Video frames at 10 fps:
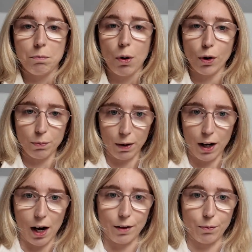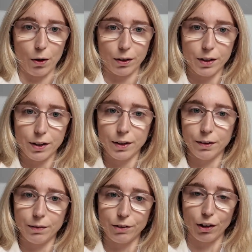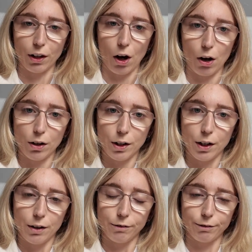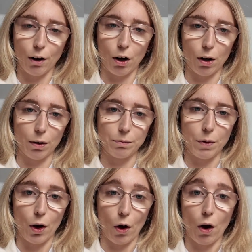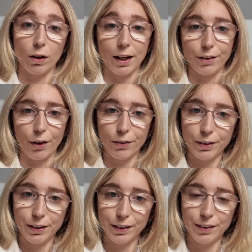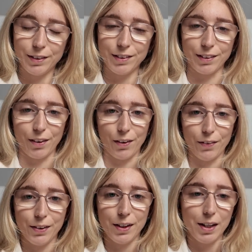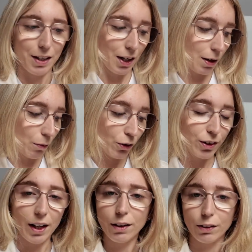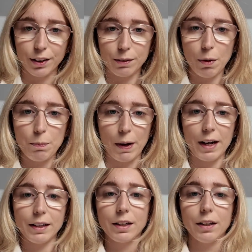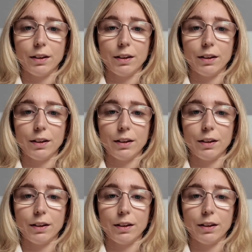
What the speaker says: Pokemon card one, which I got from Orlando. So I'm all set. Got that in my bag.